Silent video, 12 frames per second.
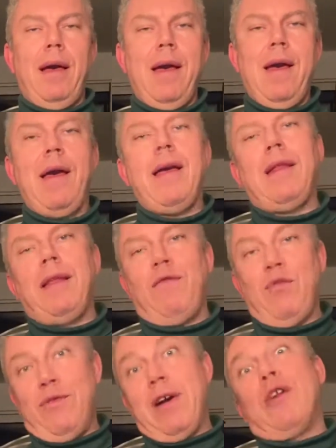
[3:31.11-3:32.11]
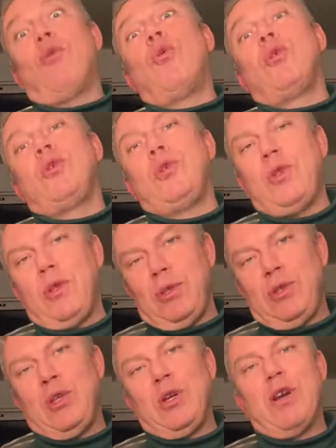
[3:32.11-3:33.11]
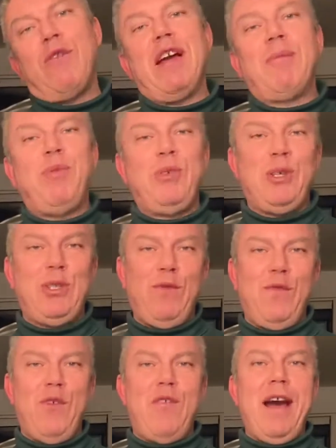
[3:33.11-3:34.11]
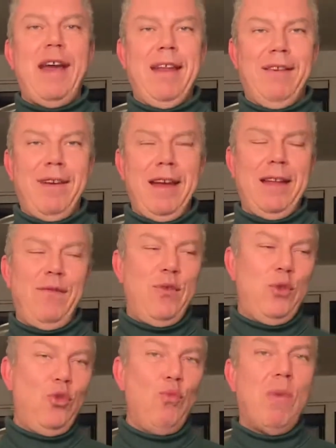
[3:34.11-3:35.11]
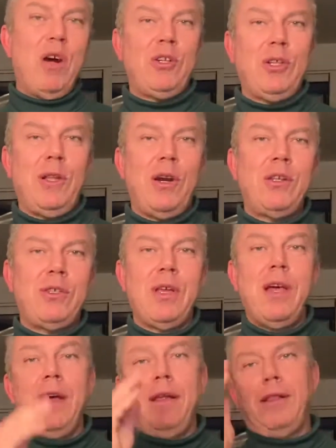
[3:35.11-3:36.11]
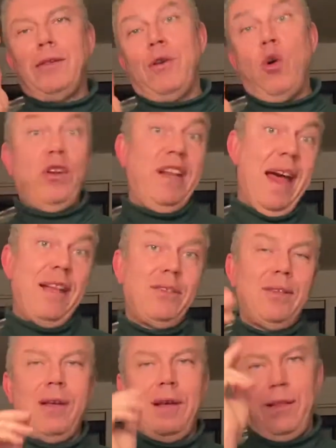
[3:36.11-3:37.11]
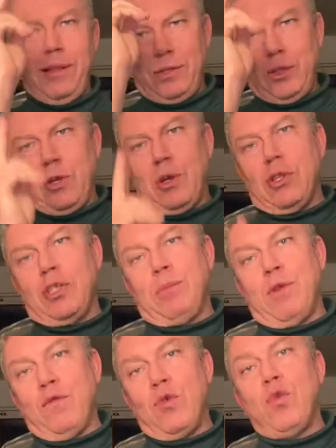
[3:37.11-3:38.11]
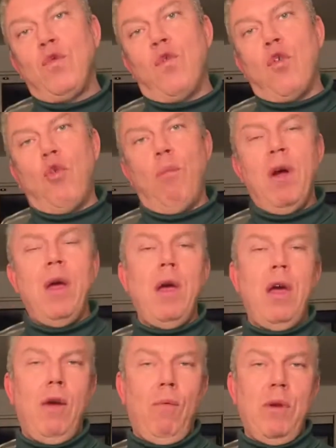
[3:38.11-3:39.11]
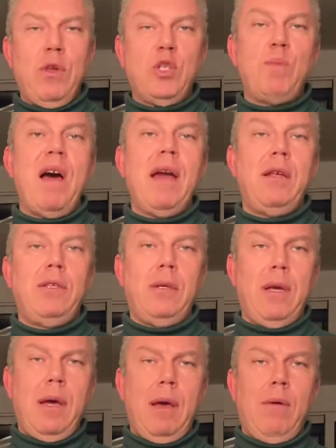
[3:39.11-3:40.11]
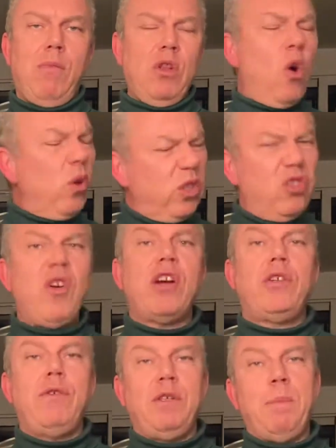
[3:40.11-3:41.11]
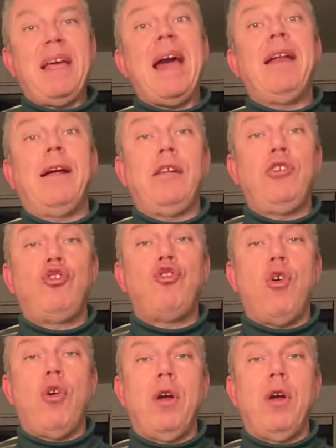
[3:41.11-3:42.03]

If you ride horses, this is the correct position for riding, right? If you do martial arts or dance, this is the concept of good form, where your spine is, where the whole structure is mechanically strong.